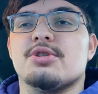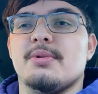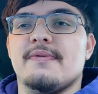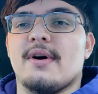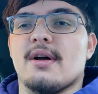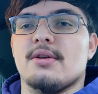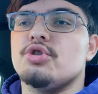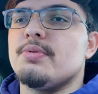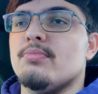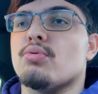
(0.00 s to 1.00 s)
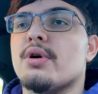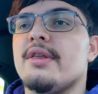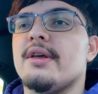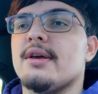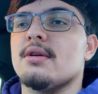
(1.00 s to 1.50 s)
should be fine. It should be
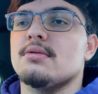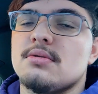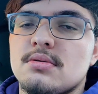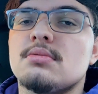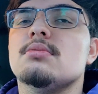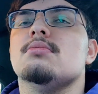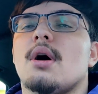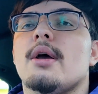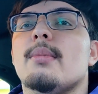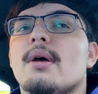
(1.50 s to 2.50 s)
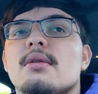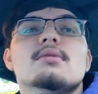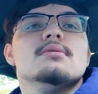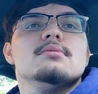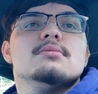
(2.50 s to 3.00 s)
breathing. Amen.
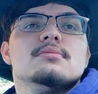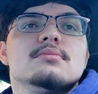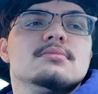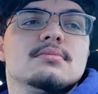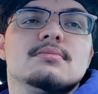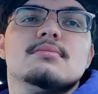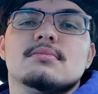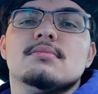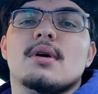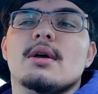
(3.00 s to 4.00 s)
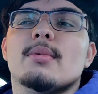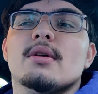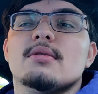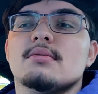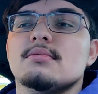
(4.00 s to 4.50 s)
Amen.